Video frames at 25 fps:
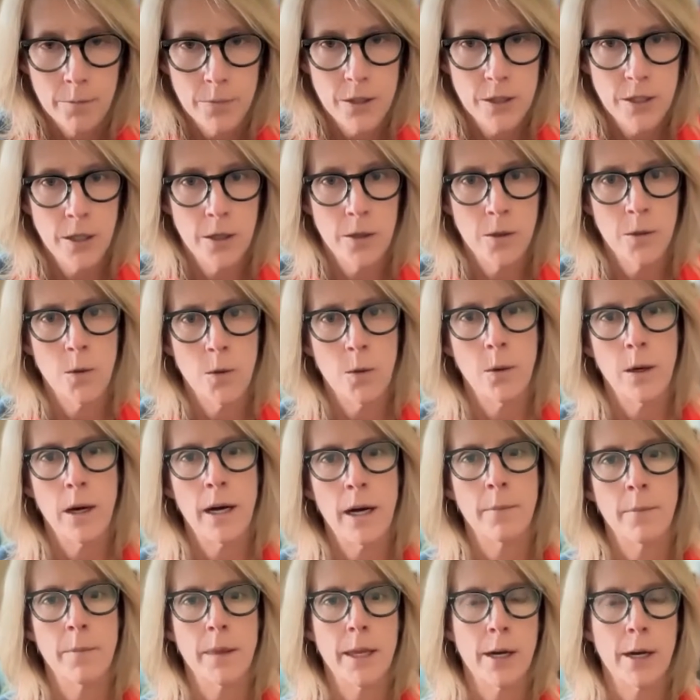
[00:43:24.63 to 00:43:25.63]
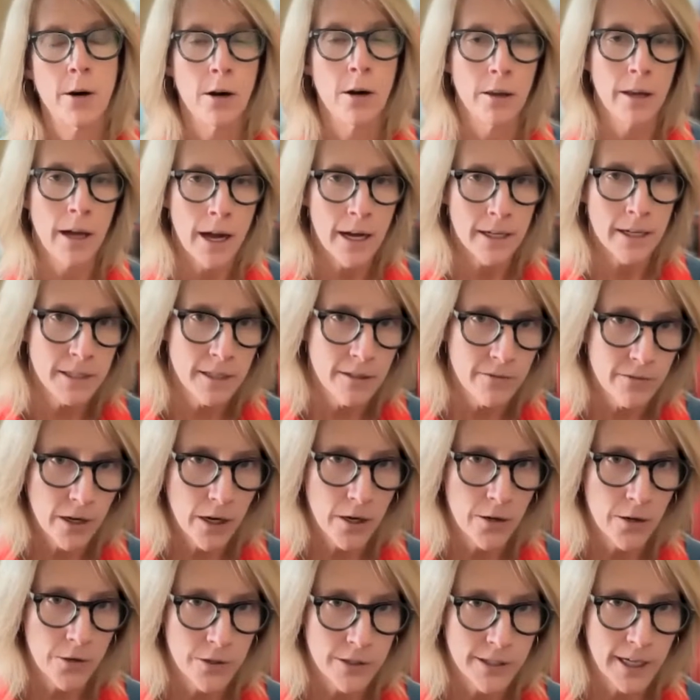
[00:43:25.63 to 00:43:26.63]
So there are lots of
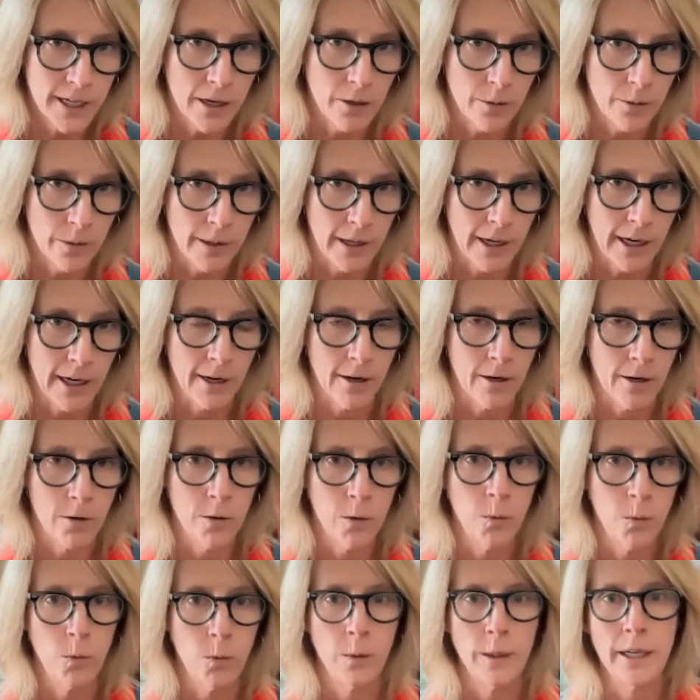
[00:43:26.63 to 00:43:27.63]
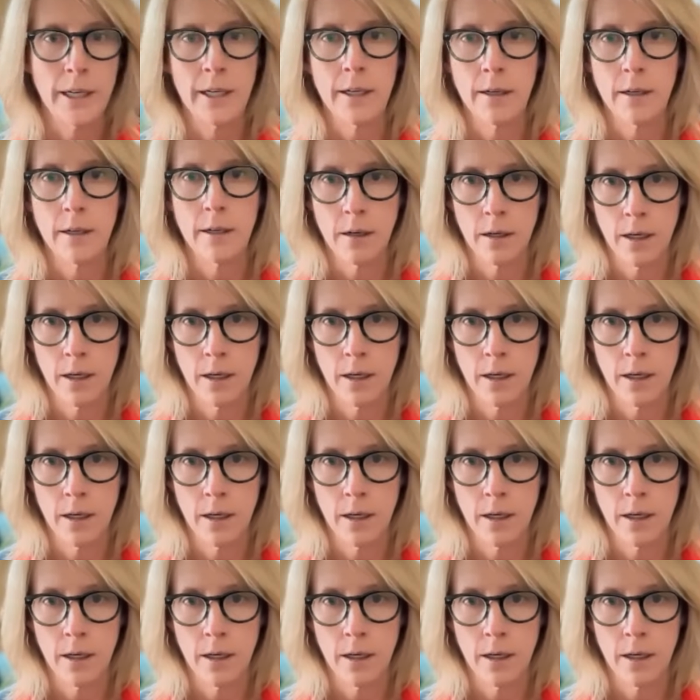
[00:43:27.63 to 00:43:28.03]
others out there who we